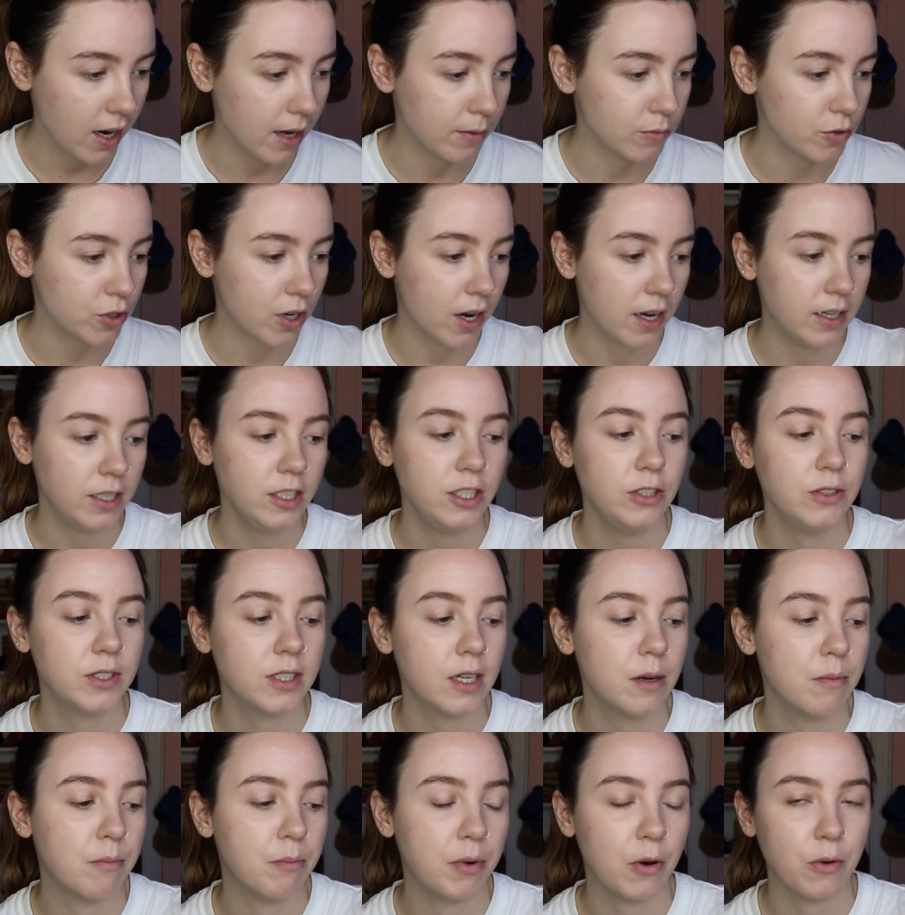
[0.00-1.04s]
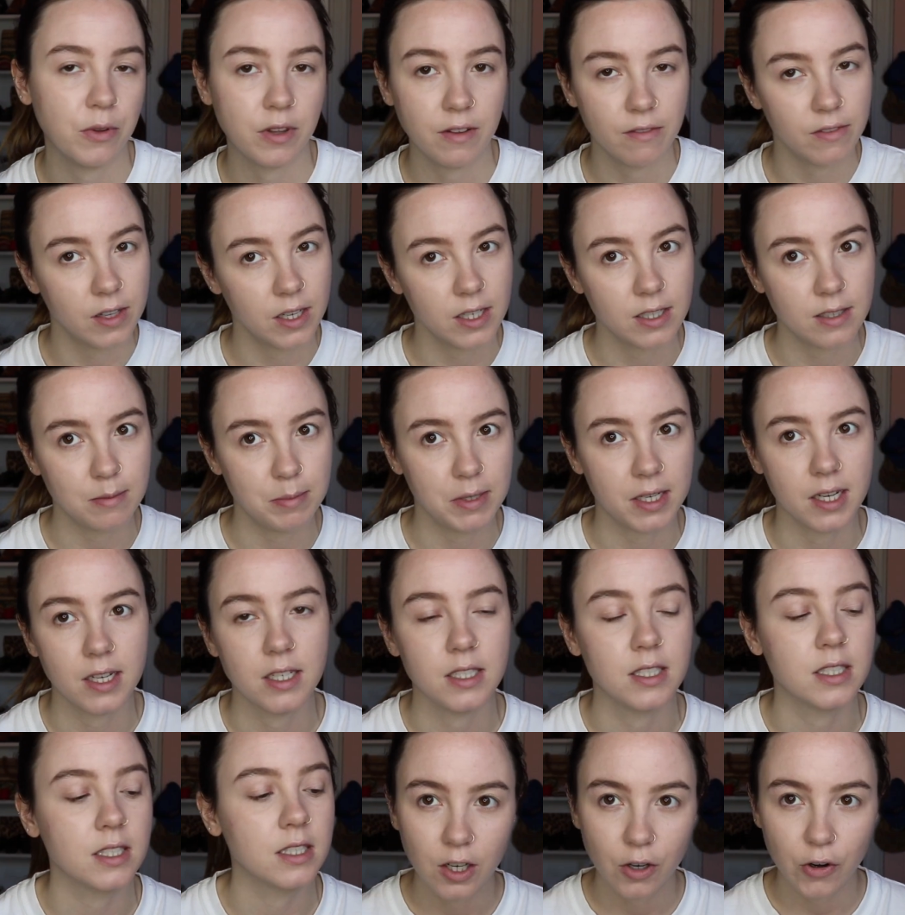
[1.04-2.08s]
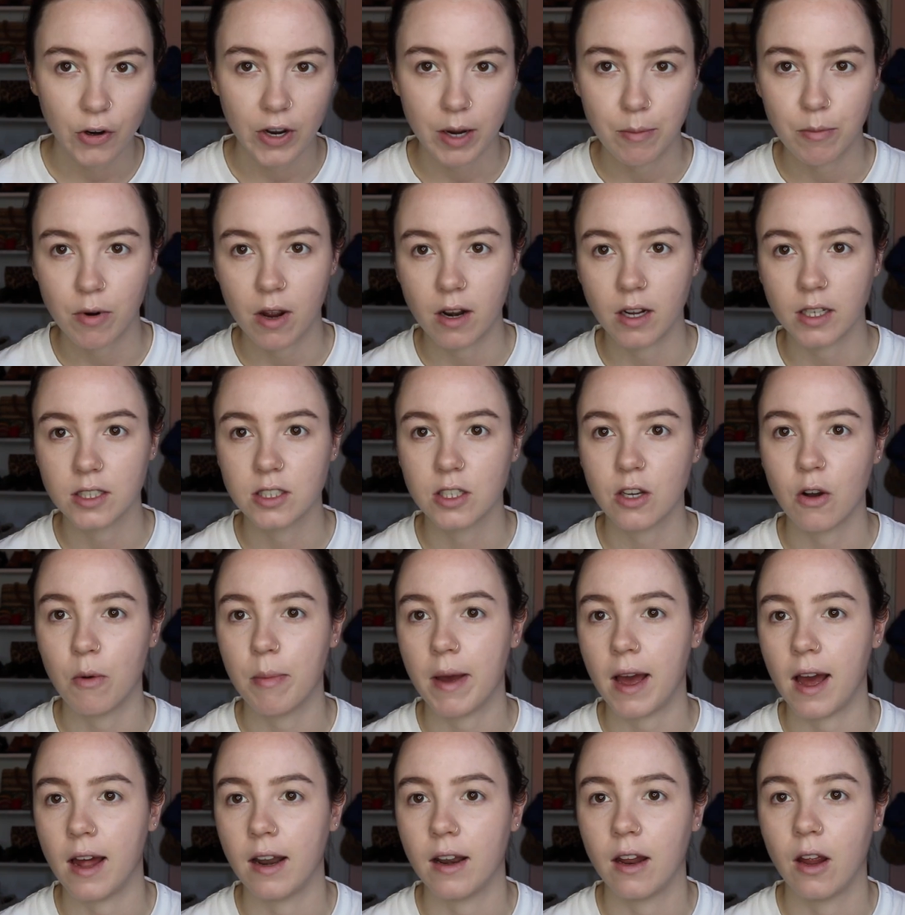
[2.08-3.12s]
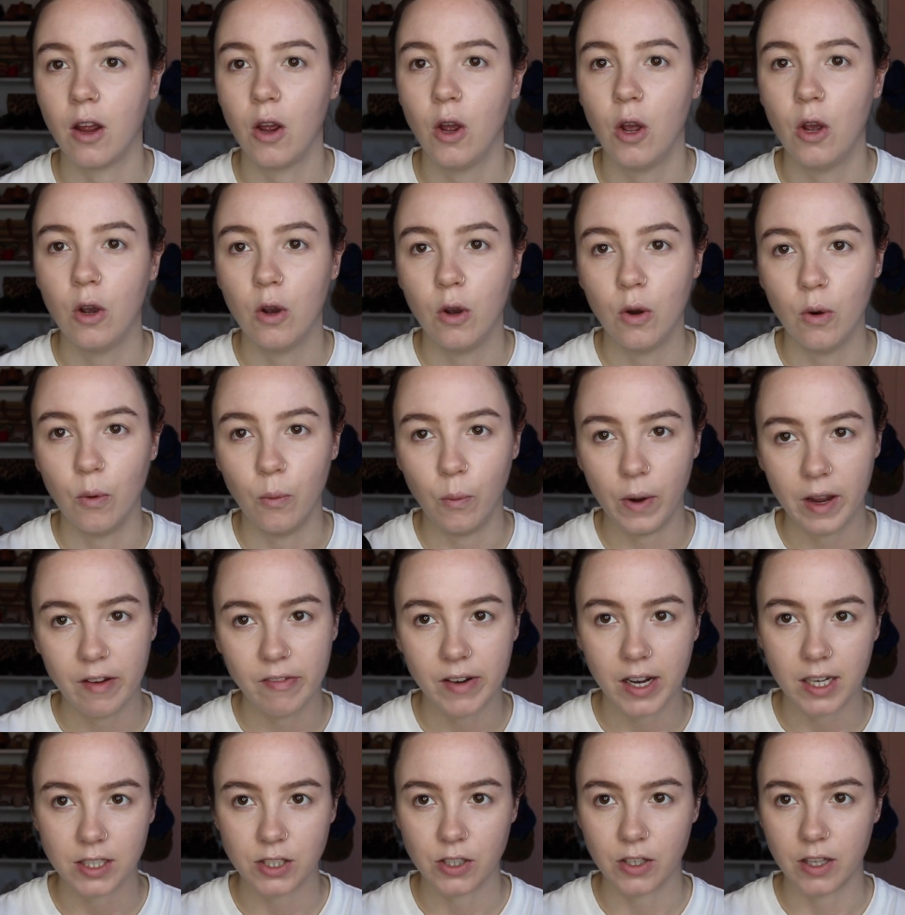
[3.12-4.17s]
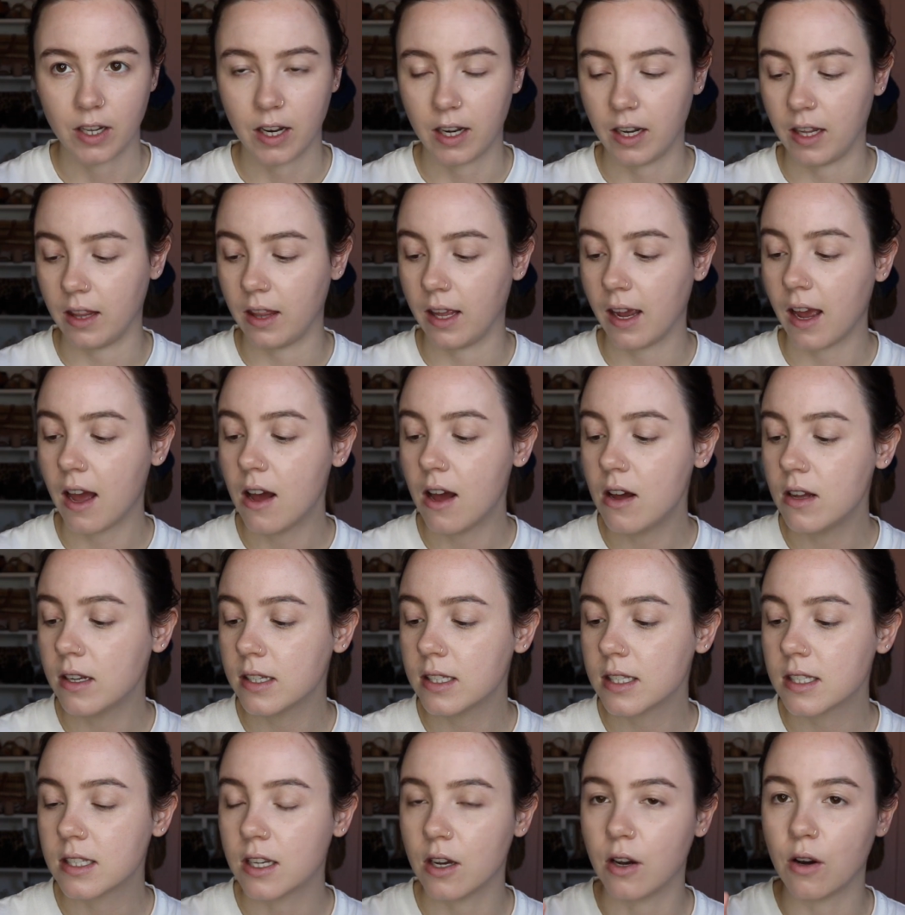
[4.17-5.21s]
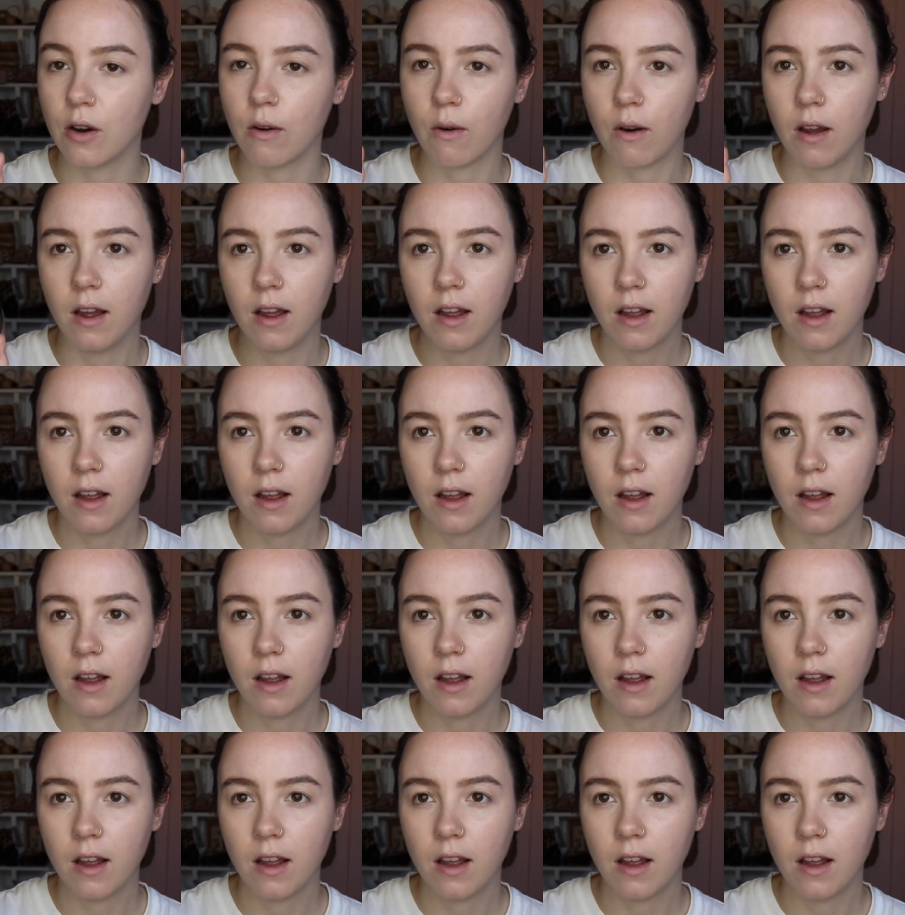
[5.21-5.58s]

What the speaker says: I'm trying to use up both of these because cream products go bad way faster than anything else. So